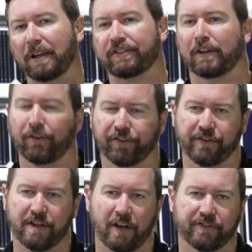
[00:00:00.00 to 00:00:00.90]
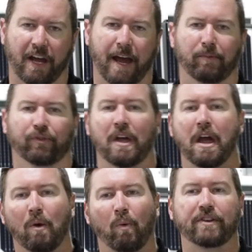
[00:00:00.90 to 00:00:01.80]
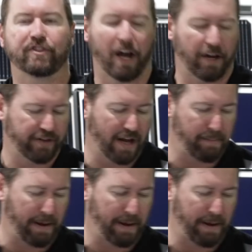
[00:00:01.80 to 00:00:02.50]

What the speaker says: less losses in those cables when charging our